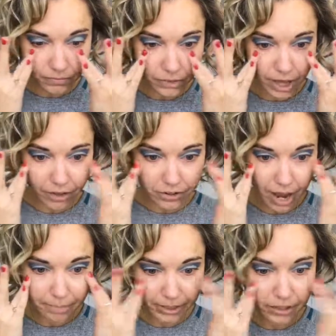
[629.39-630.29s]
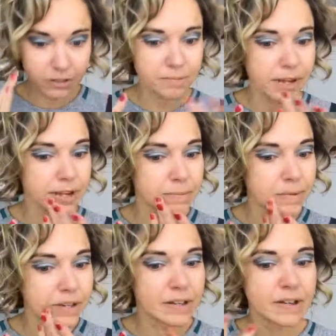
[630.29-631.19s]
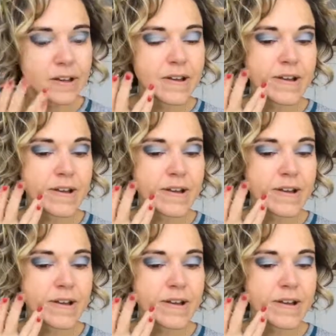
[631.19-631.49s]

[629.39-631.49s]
the other top leaders in my company.